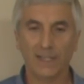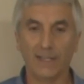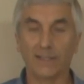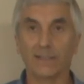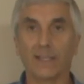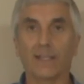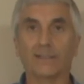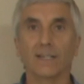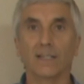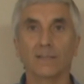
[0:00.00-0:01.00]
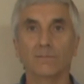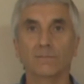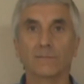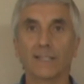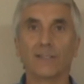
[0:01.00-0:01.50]
And again, uh,
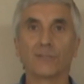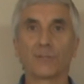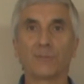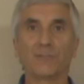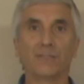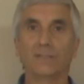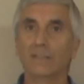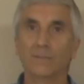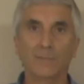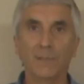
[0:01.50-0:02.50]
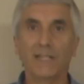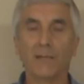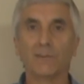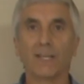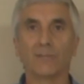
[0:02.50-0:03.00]
link in the description, maybe an
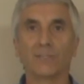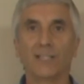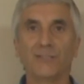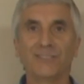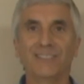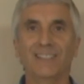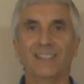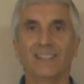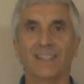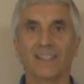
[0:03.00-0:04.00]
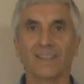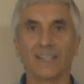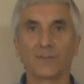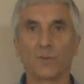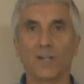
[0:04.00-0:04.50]
annotation. And
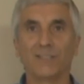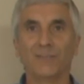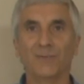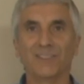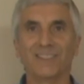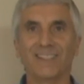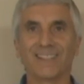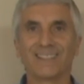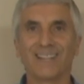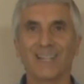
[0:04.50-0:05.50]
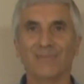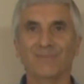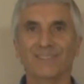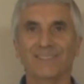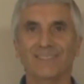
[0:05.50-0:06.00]
thanks for watching. We'll see you next time.